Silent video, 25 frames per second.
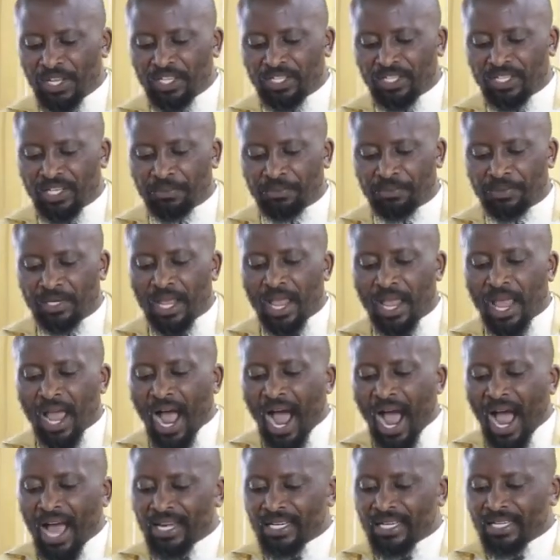Egypt,
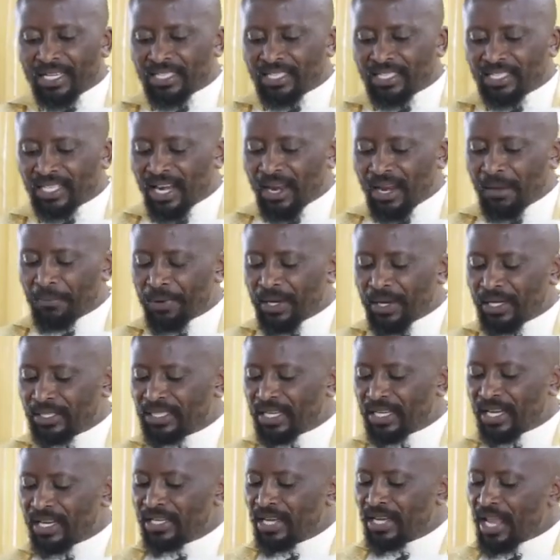and it is
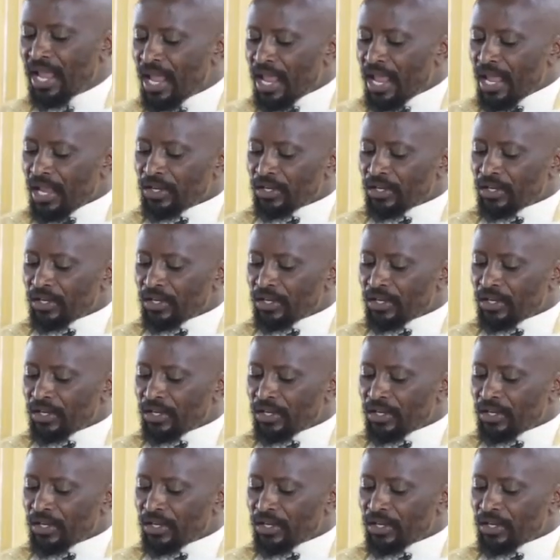celebrated